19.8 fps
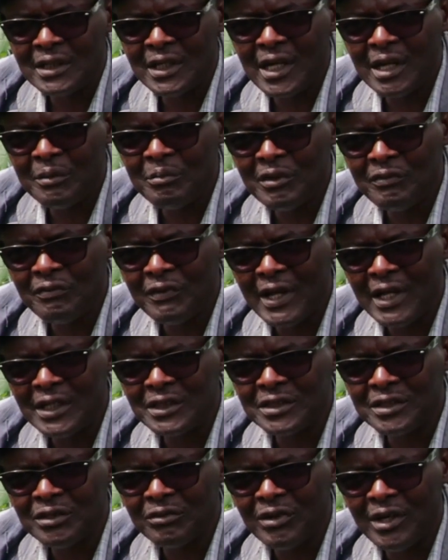can be
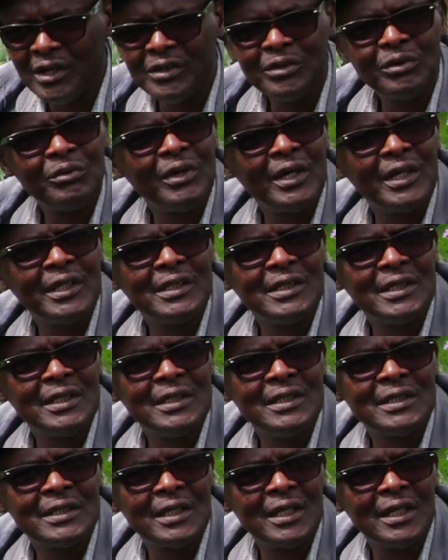flashed around quite
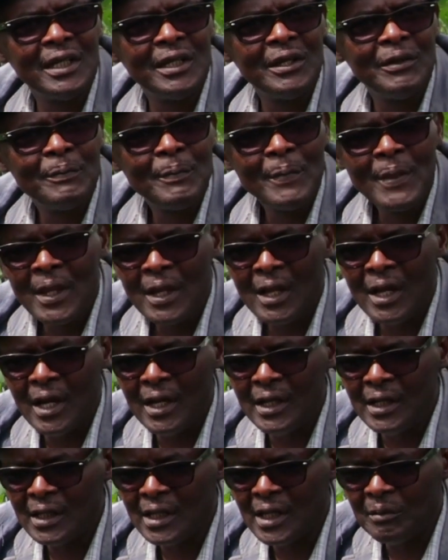easily,
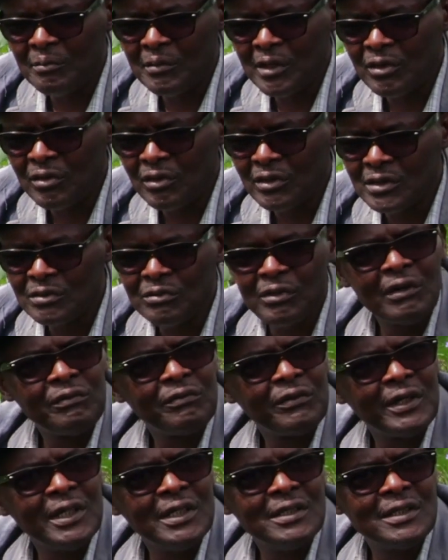and it can be
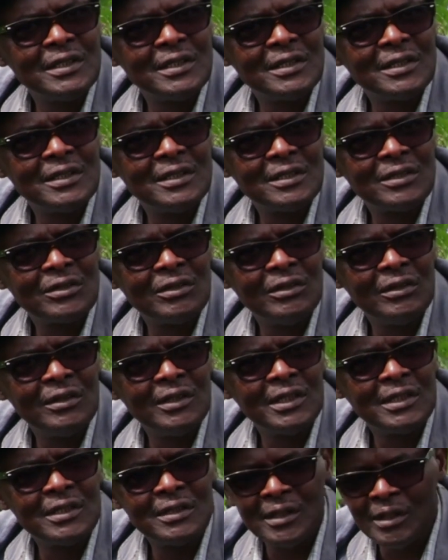cross-referenced. So
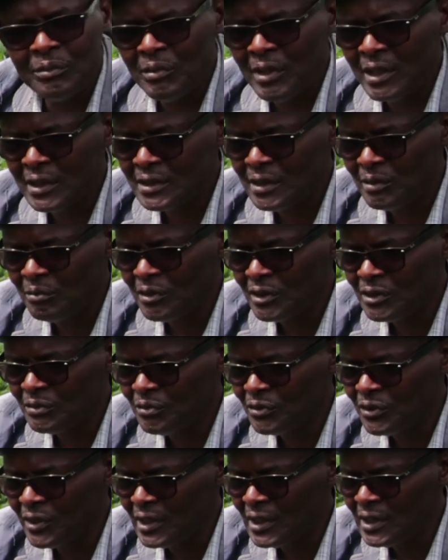it makes it much
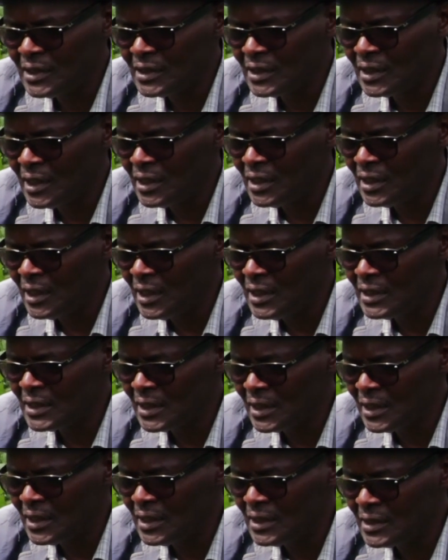more easier
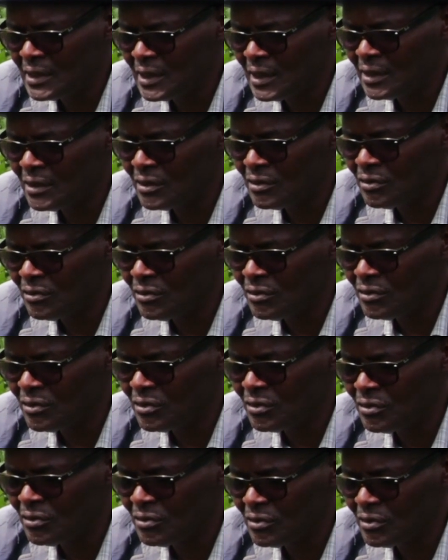to
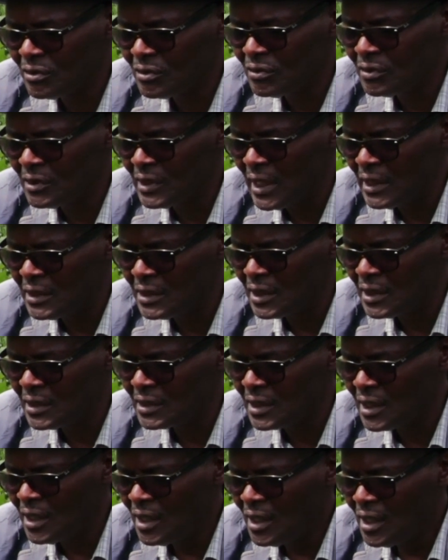
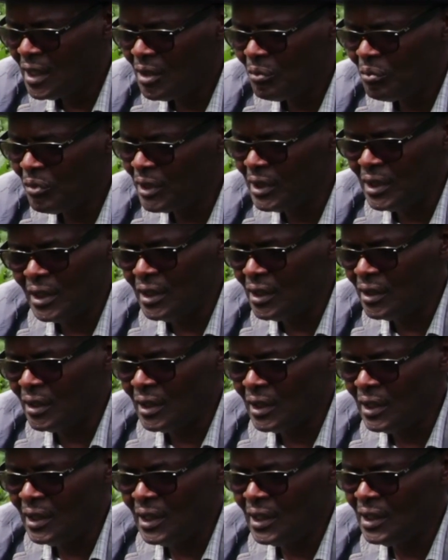digest. But in the
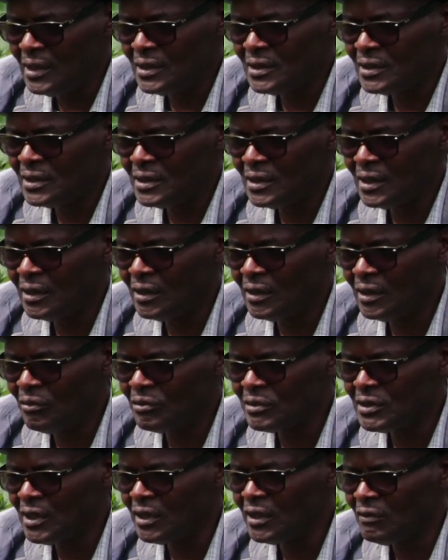early days, there
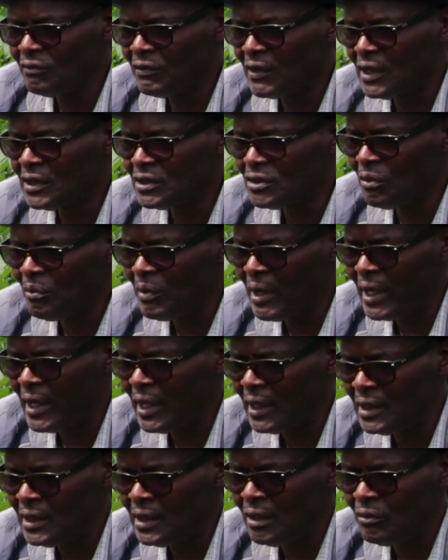was none of that. So my
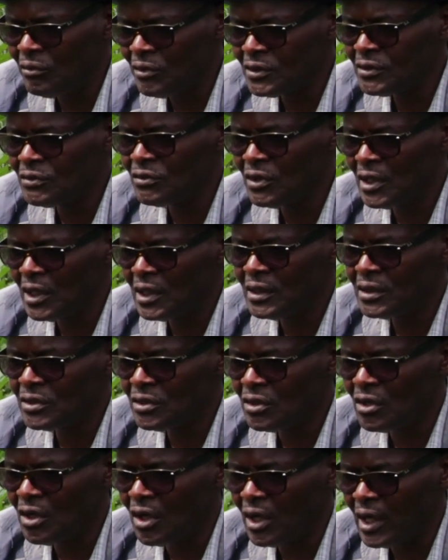idea was really to
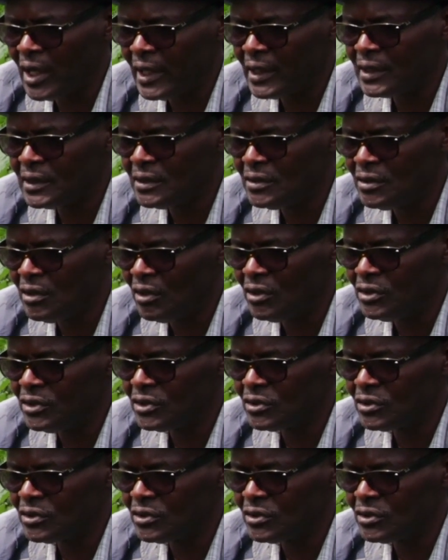collect, not